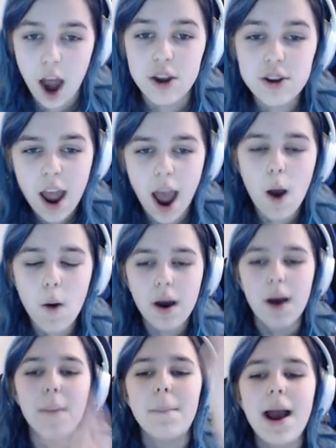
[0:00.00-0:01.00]

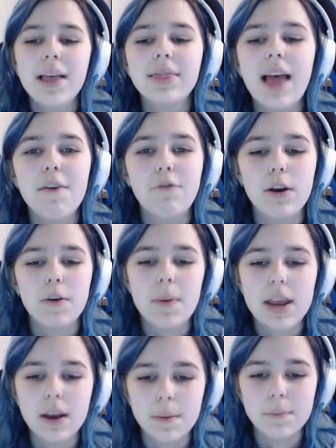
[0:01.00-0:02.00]
No, my life would
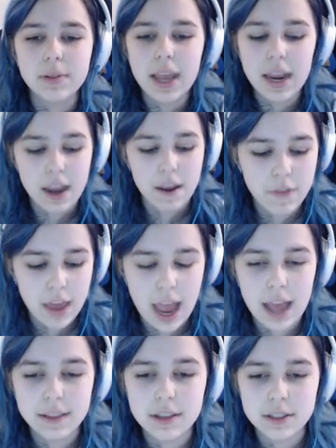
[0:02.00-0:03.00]
be complete if they
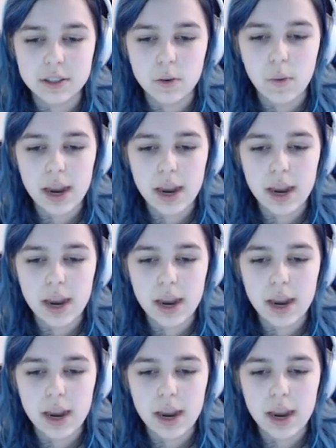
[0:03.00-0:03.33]
had the squid